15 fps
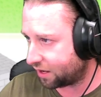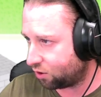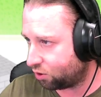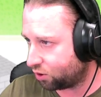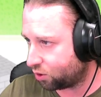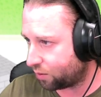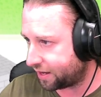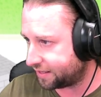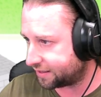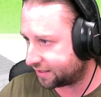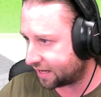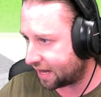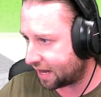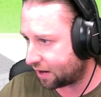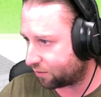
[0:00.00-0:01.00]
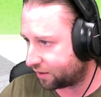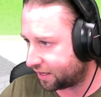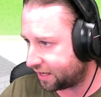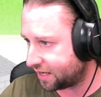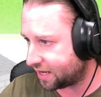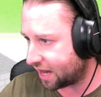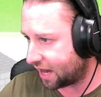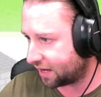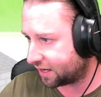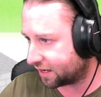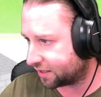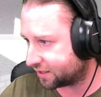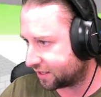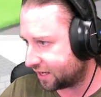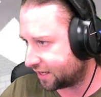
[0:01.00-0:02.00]
all the way down here.
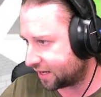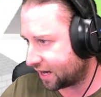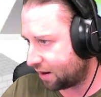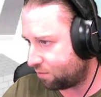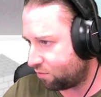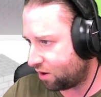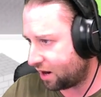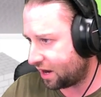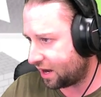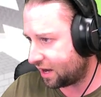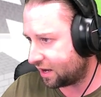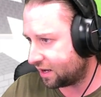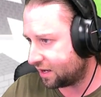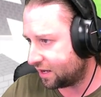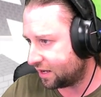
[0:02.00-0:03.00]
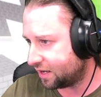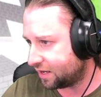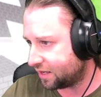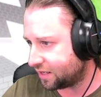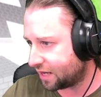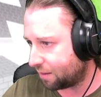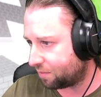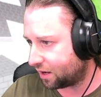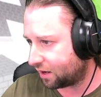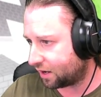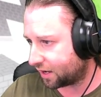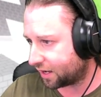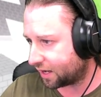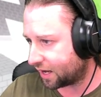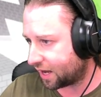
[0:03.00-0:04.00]
Can I turn the camera? Yep,
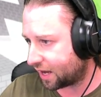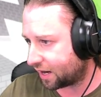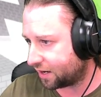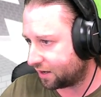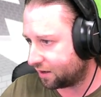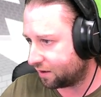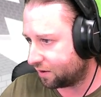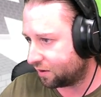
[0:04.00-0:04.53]
I can.